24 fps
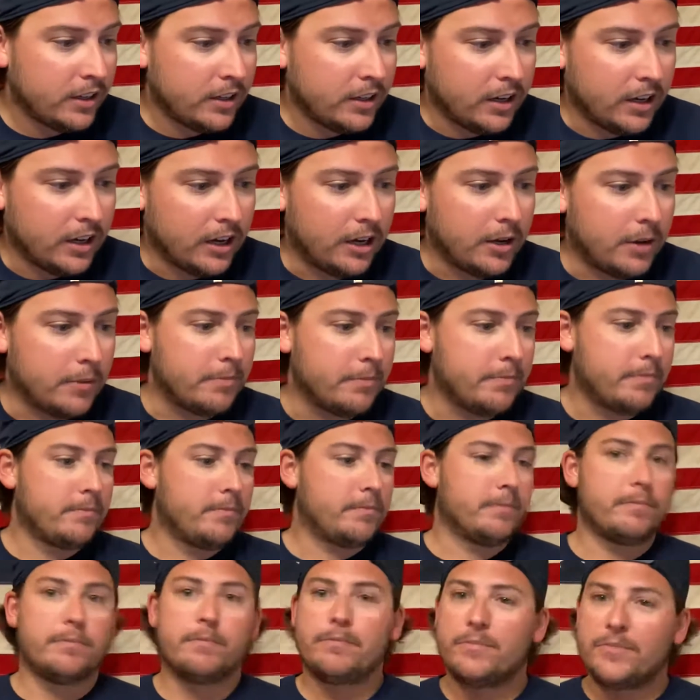
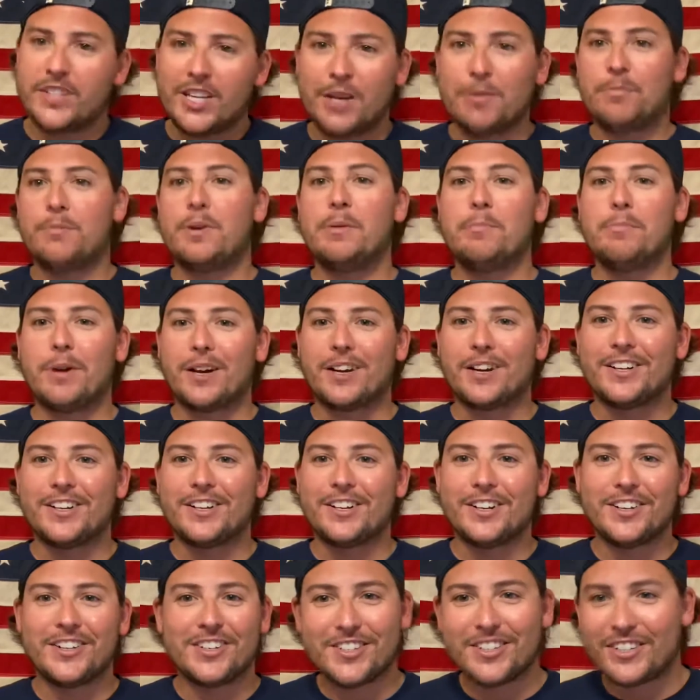Tampa Bay
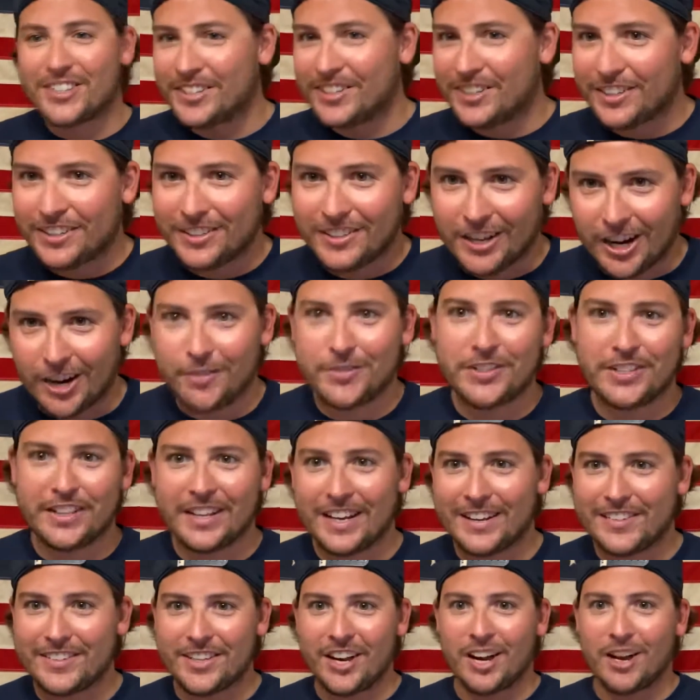Buccaneers, obviously they
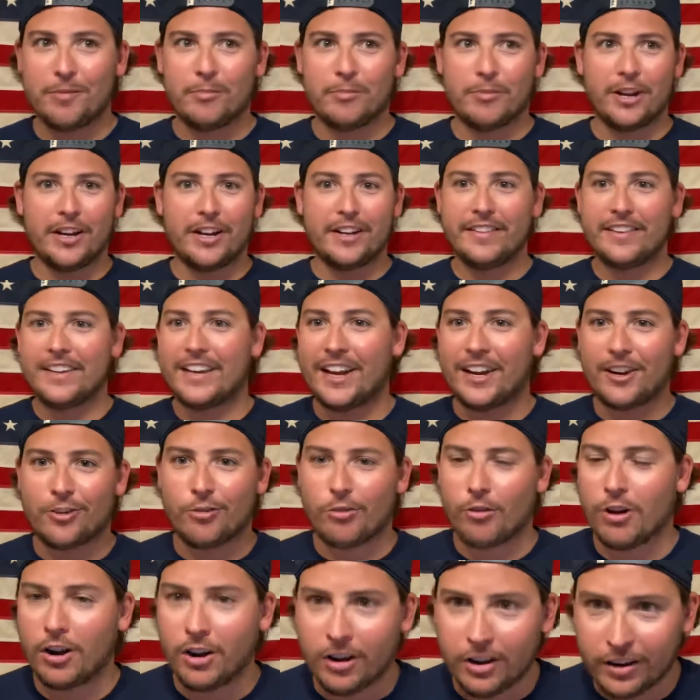got Tom Brady, they got
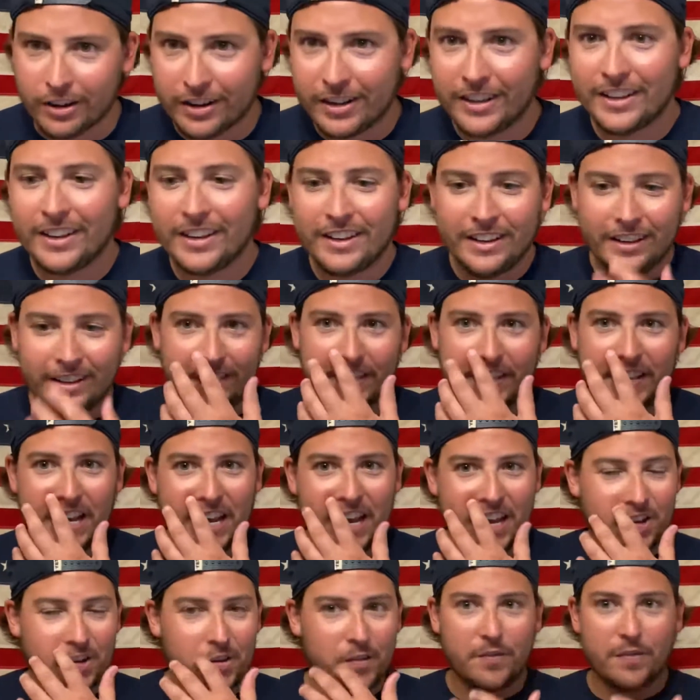Gronk, they
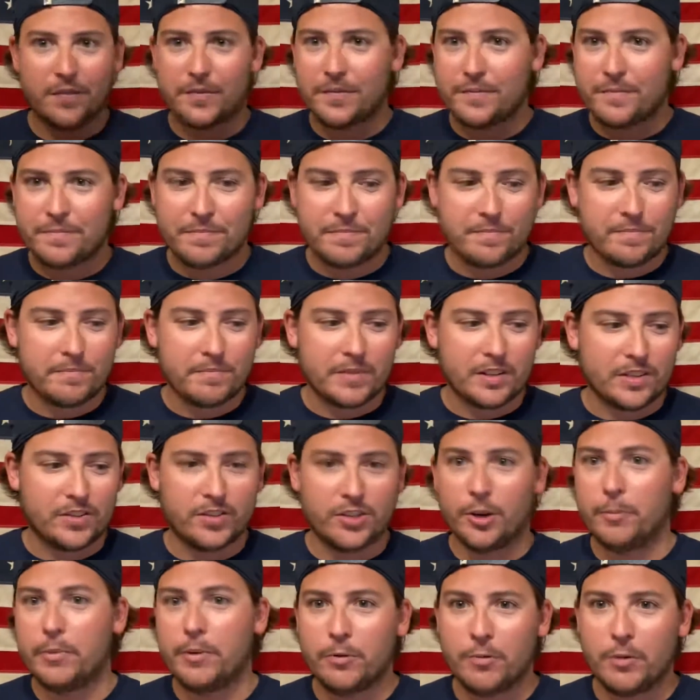have so
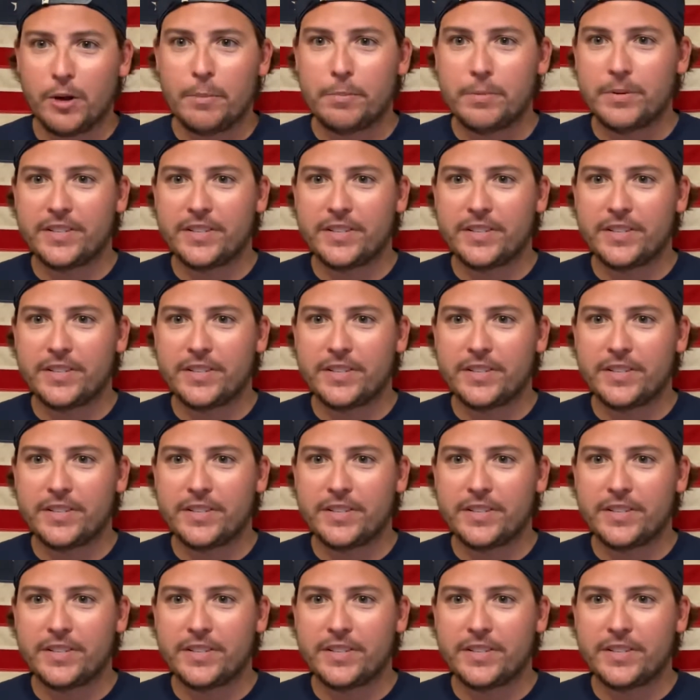many weapons.